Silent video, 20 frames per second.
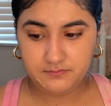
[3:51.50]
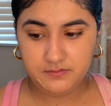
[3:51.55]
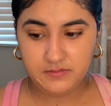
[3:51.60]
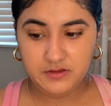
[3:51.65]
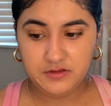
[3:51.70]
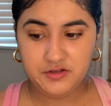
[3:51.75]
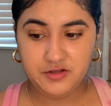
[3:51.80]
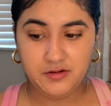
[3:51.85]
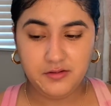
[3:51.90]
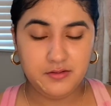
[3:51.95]

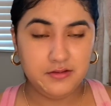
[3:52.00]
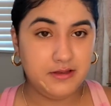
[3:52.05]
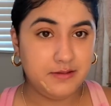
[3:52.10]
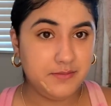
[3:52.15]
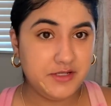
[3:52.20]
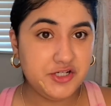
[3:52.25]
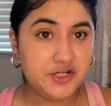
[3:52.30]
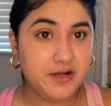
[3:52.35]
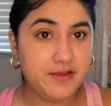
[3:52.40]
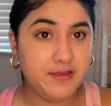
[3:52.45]
So let
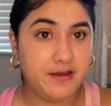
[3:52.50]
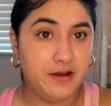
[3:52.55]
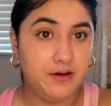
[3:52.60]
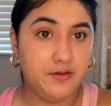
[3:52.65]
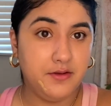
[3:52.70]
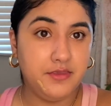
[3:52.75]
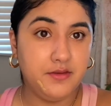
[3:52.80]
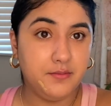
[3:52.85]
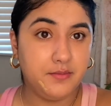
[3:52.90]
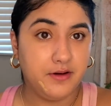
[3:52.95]
me try that
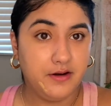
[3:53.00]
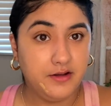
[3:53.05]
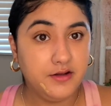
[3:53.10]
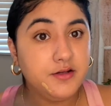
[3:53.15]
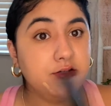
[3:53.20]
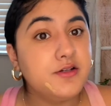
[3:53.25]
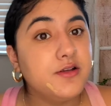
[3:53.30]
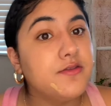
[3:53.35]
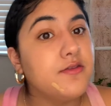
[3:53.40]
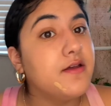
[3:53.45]
with the
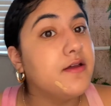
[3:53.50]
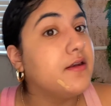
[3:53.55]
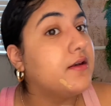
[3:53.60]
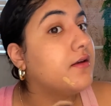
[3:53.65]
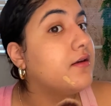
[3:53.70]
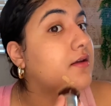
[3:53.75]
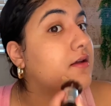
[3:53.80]
brush and then.